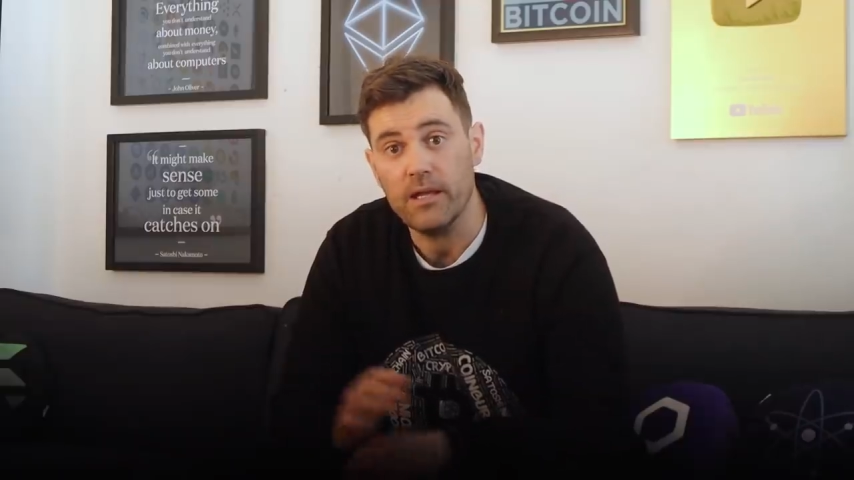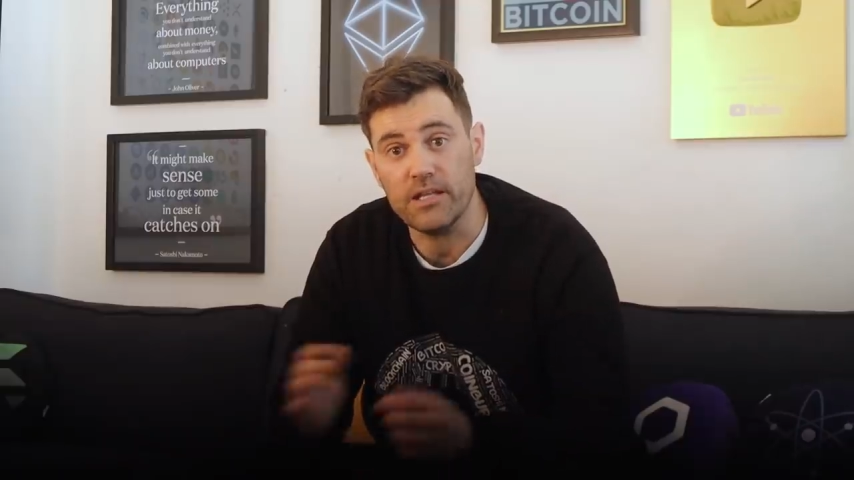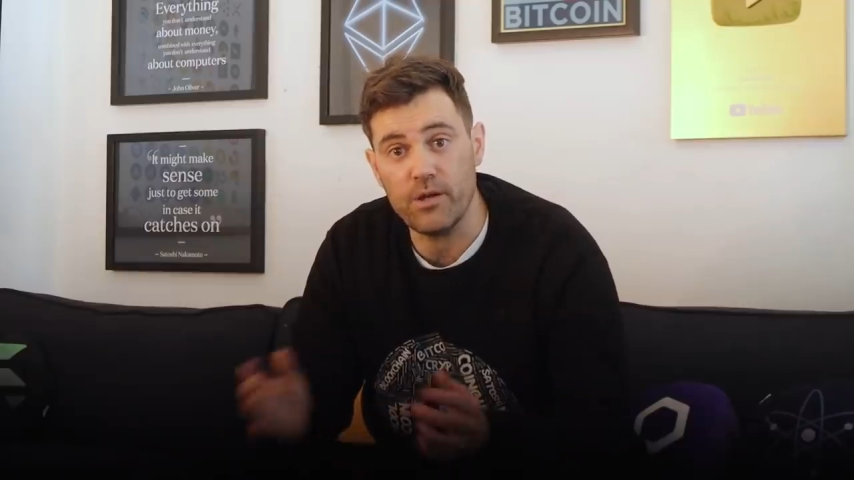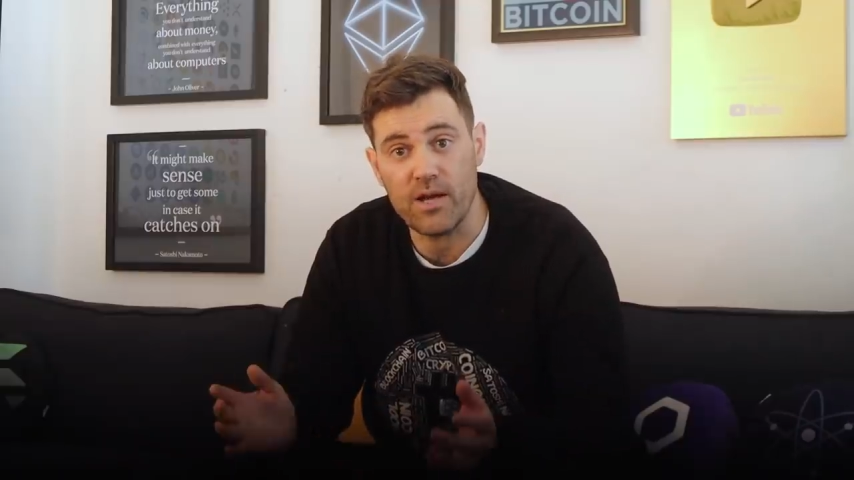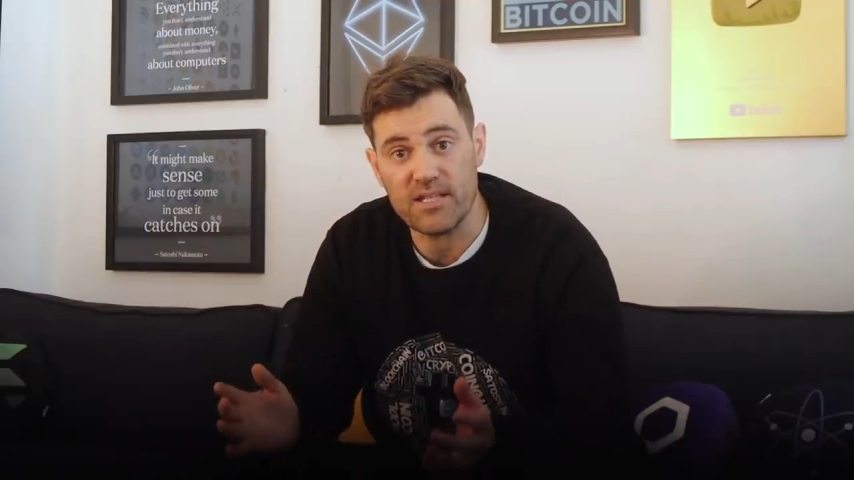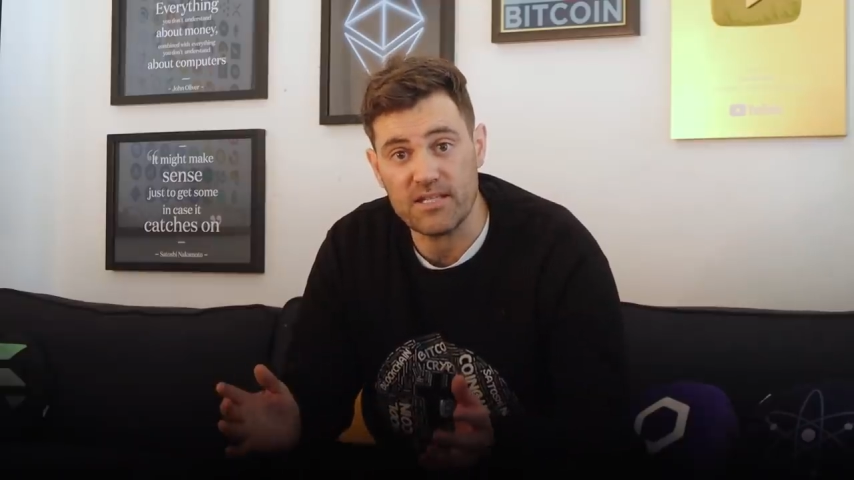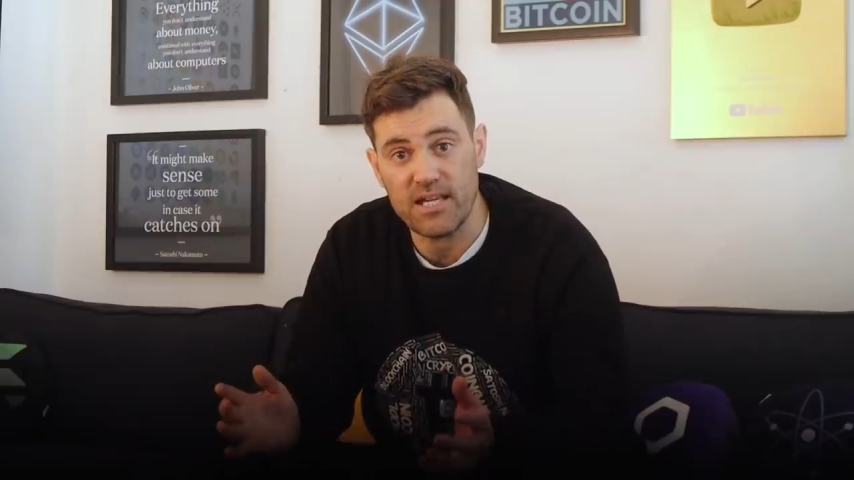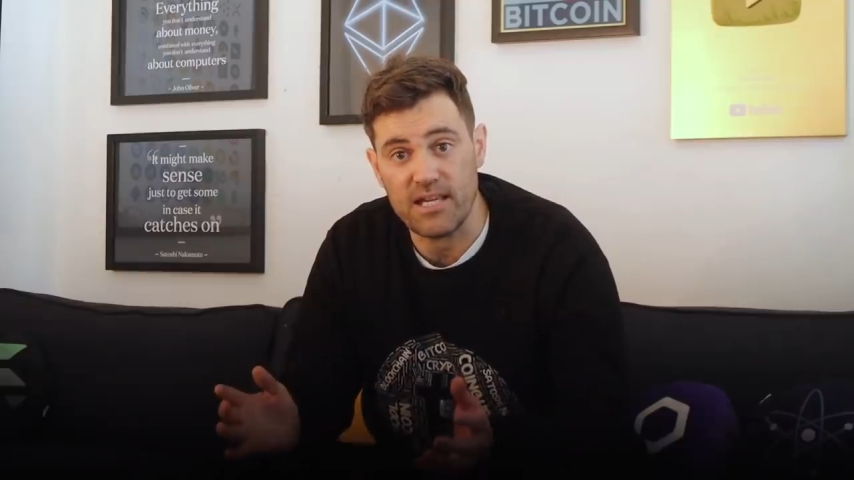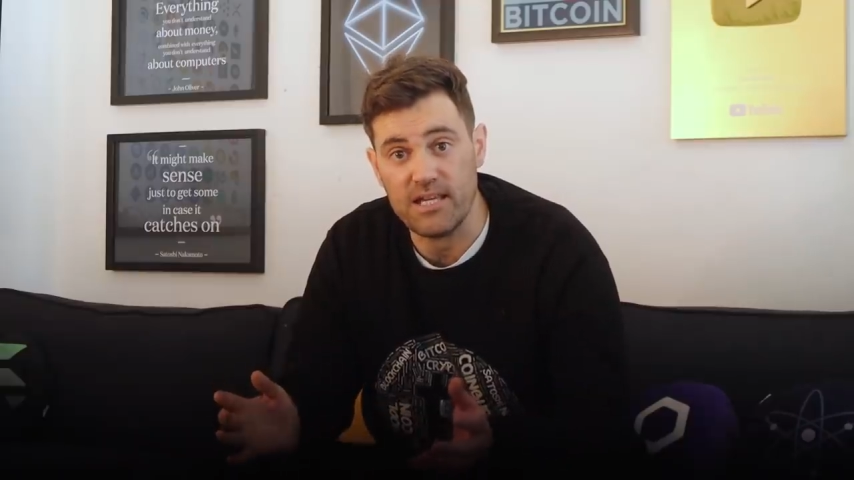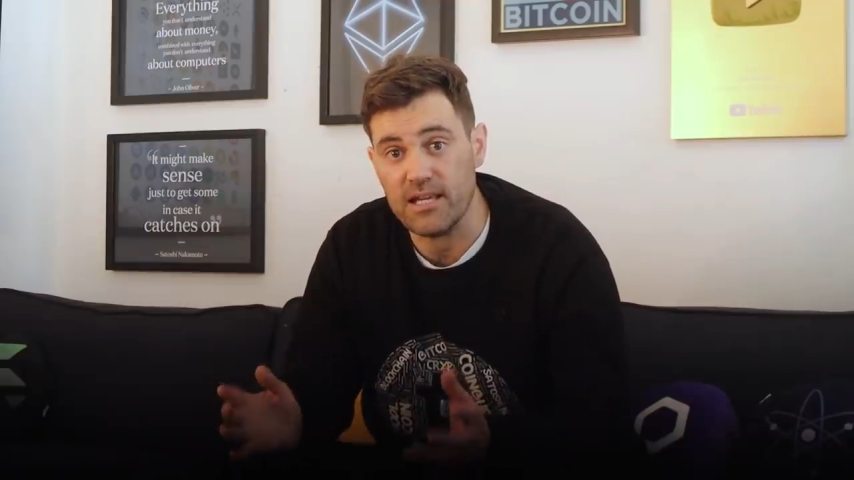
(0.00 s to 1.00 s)
UST,
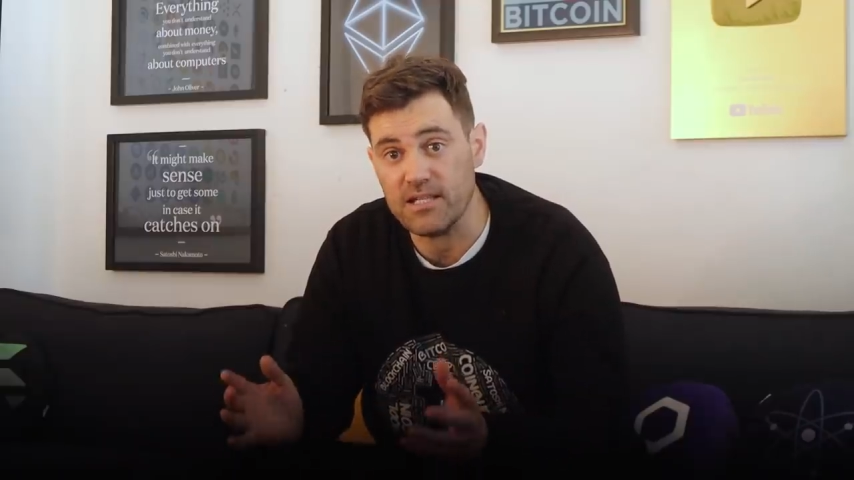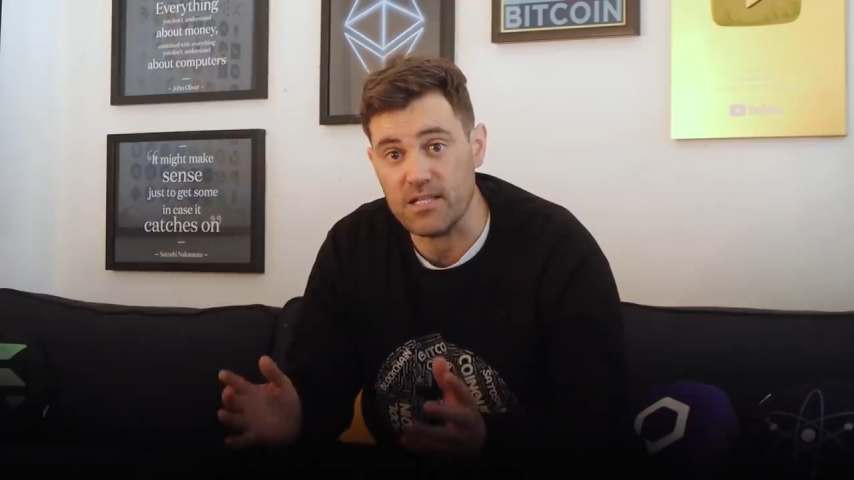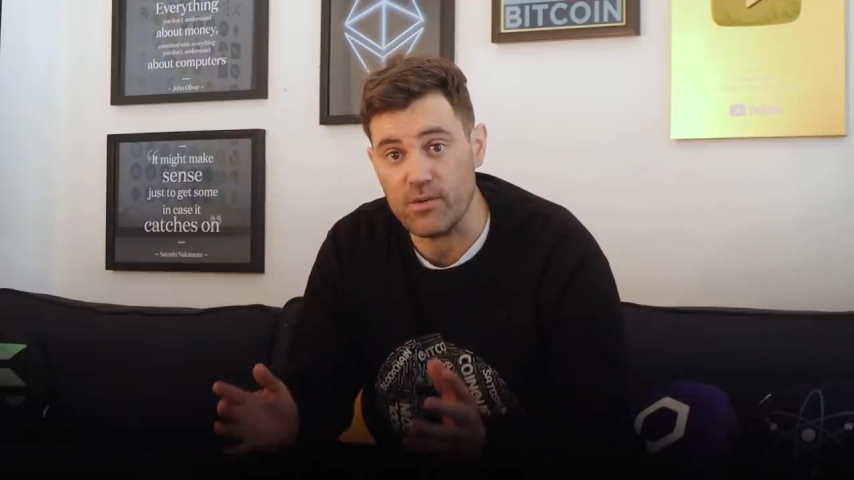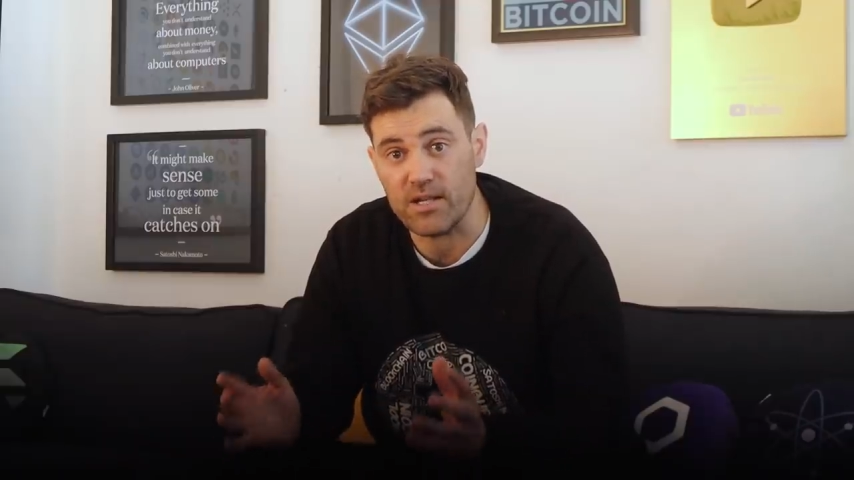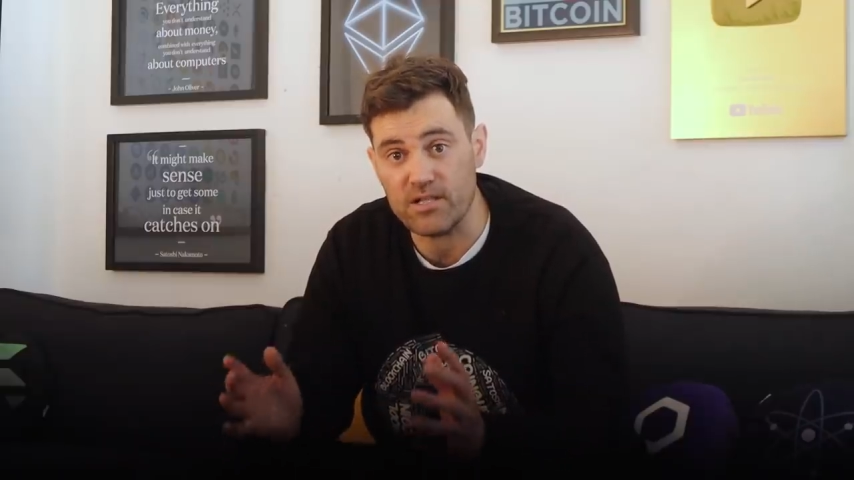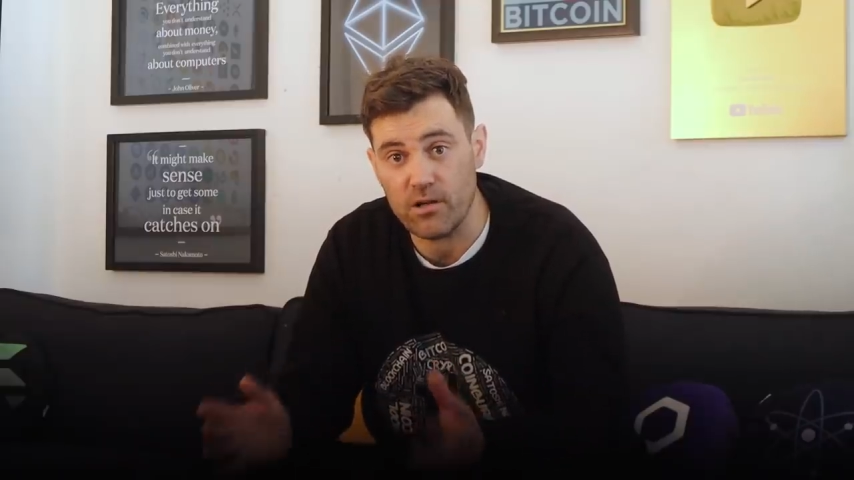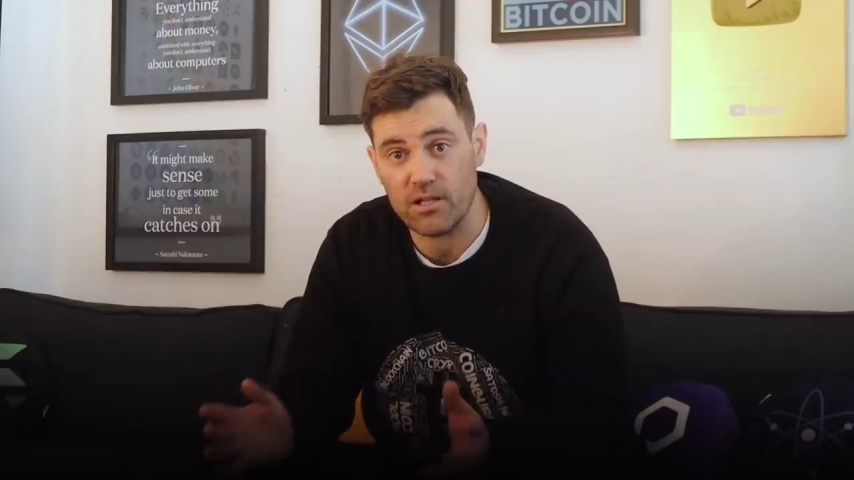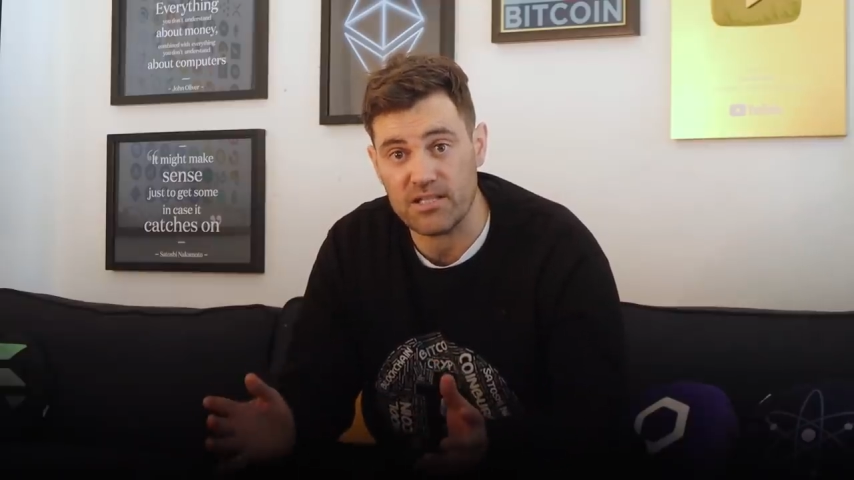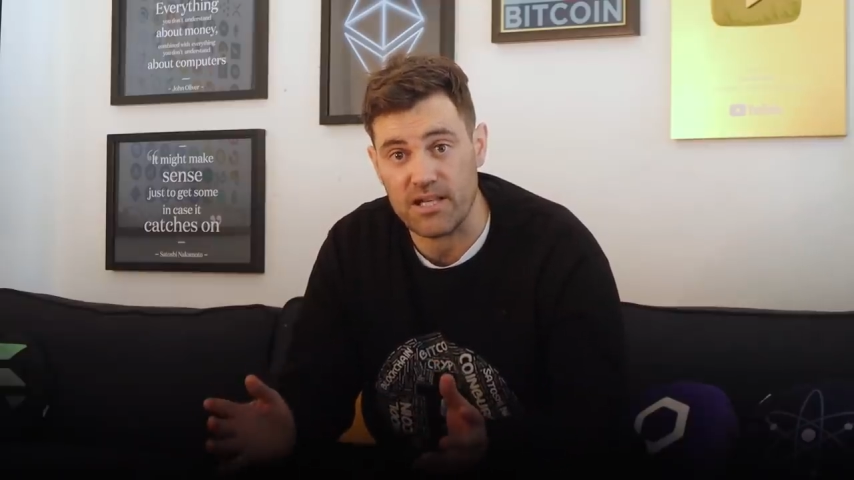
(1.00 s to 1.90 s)
its US dollar